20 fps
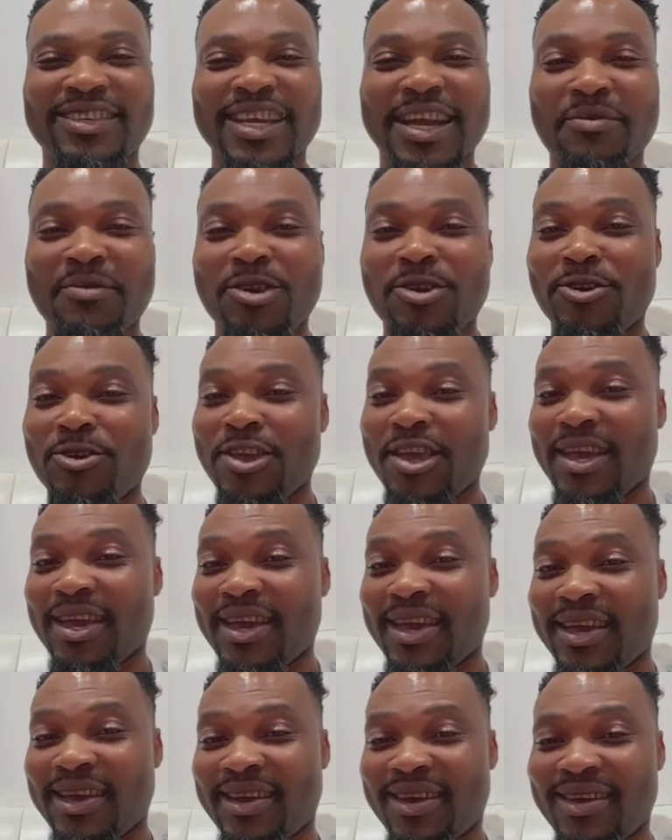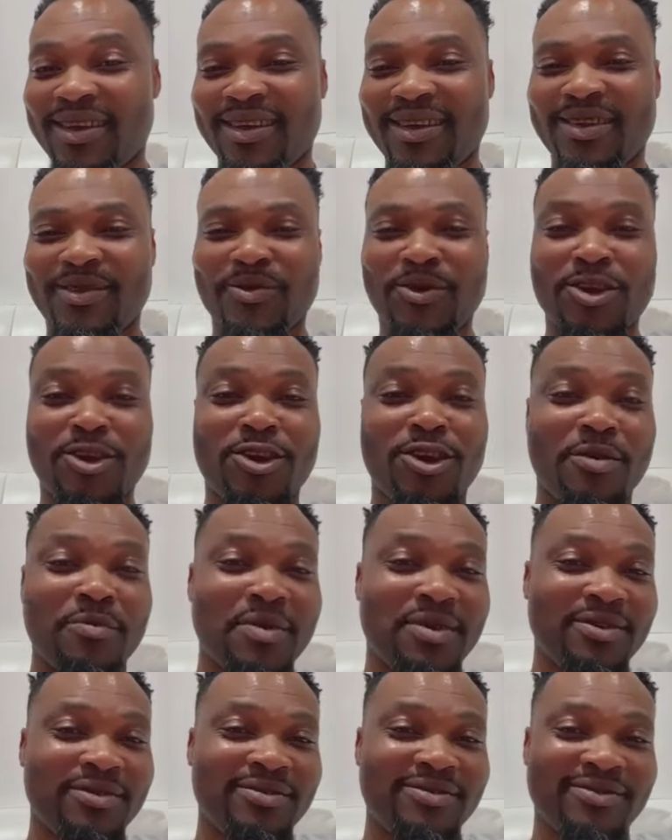Germany, oh yeah, we're
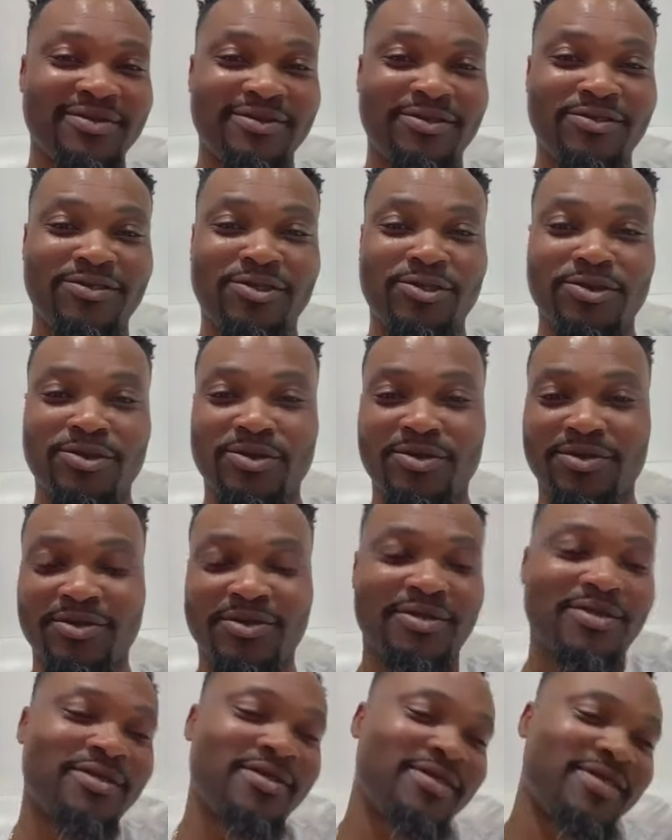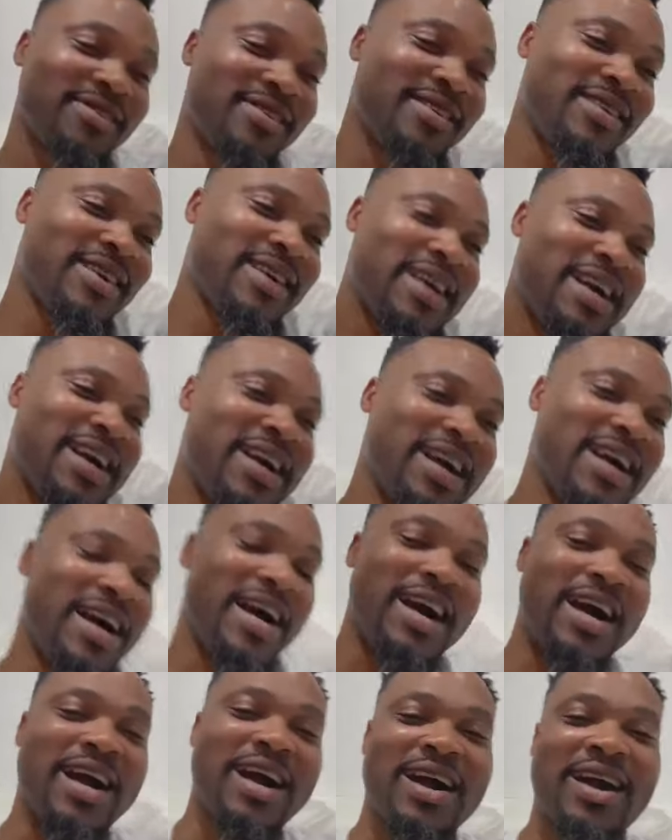coming through.
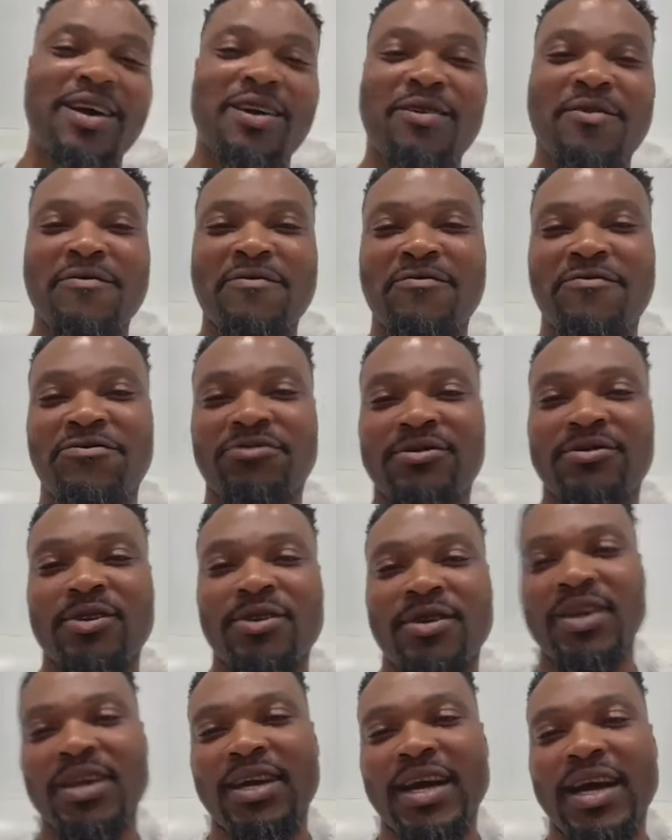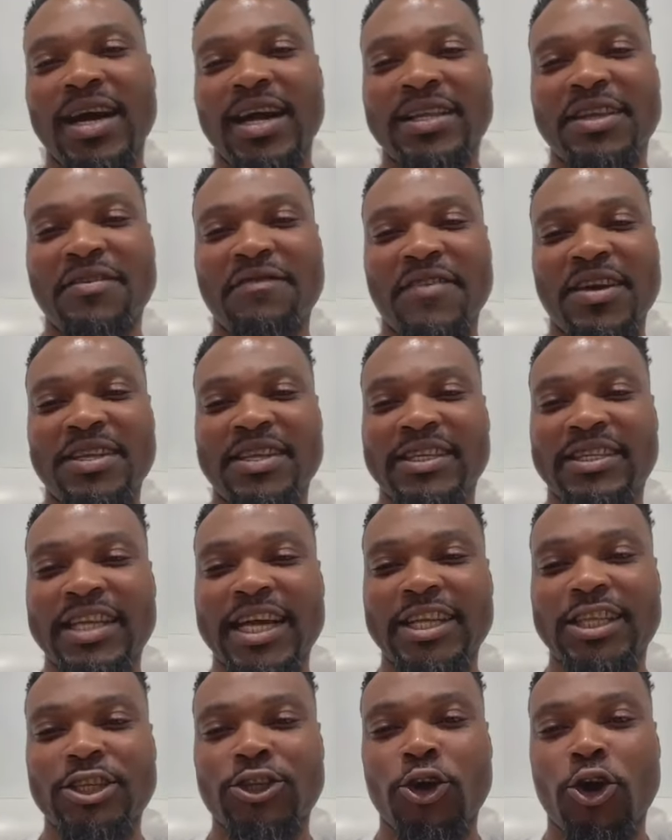Uh, um, uh, the event is
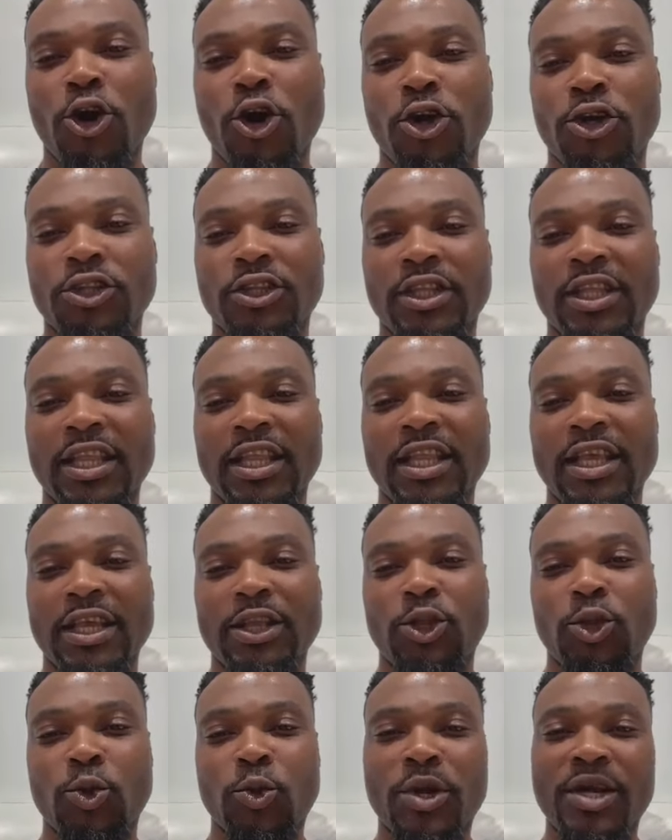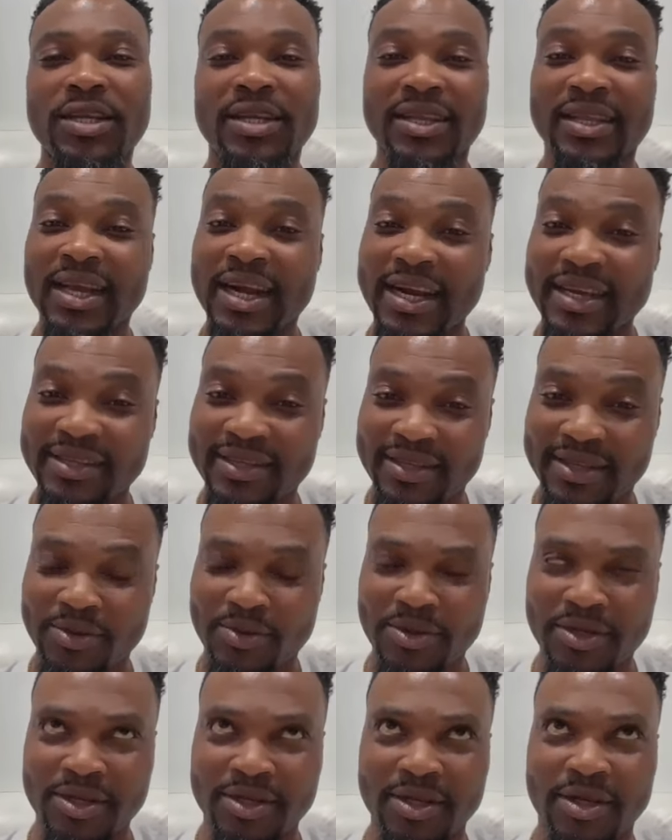starting on the
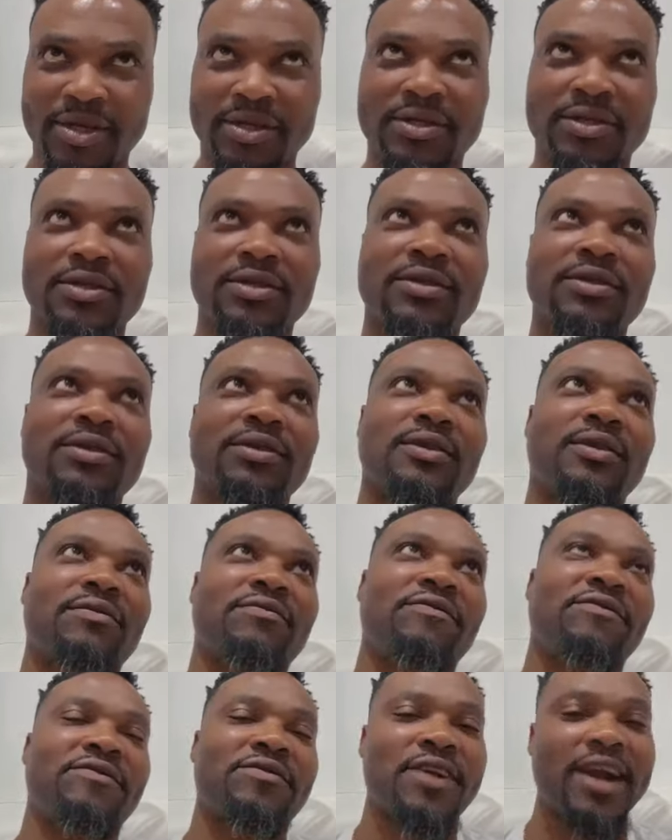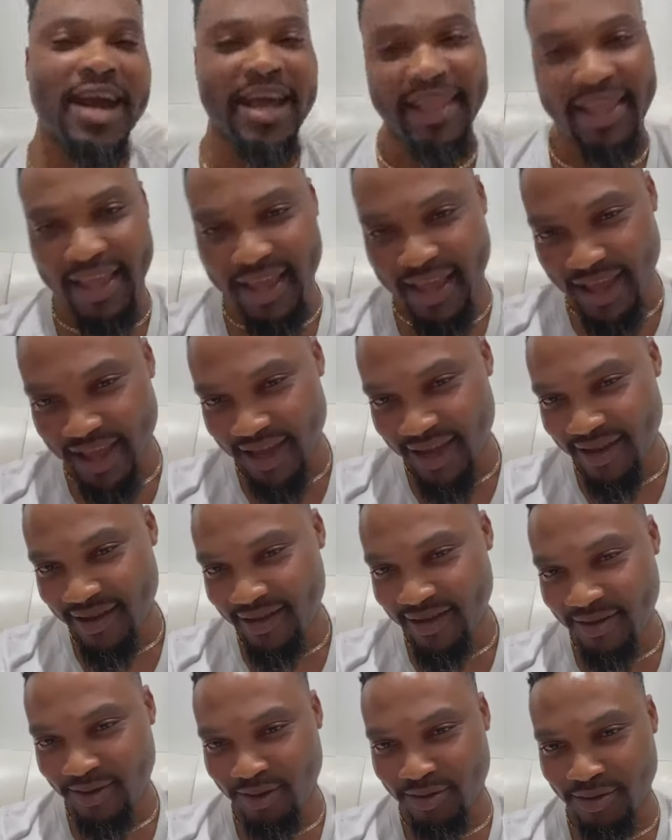29th, which is on
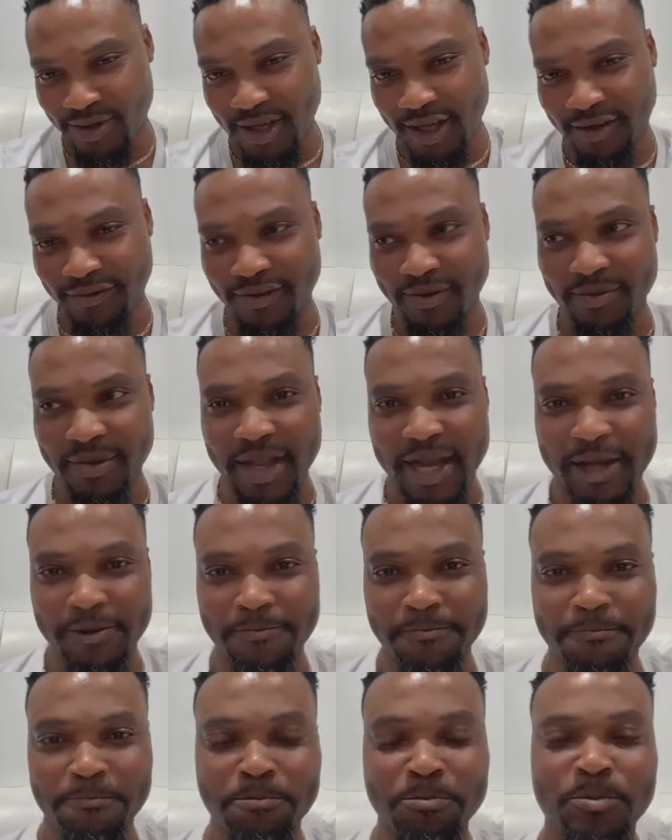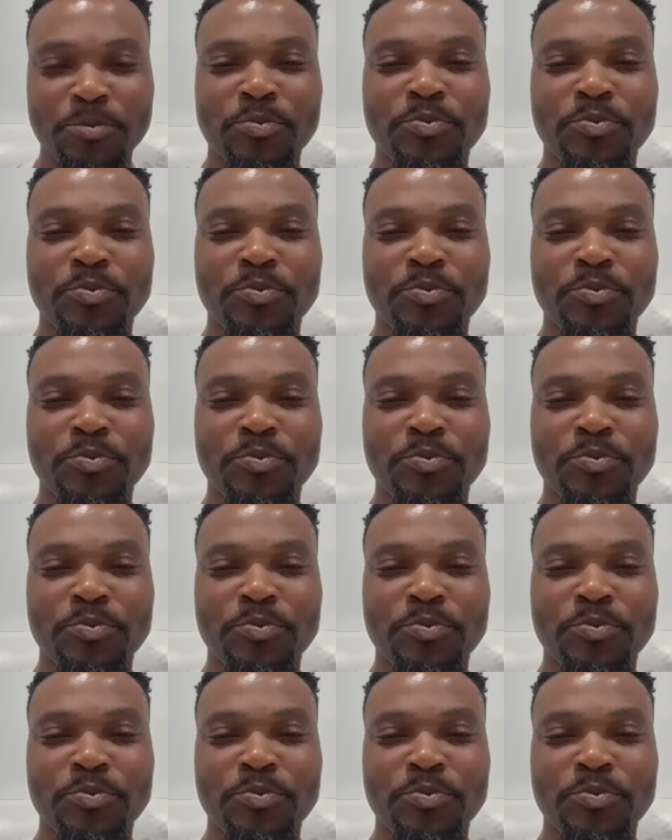Friday, two days from now.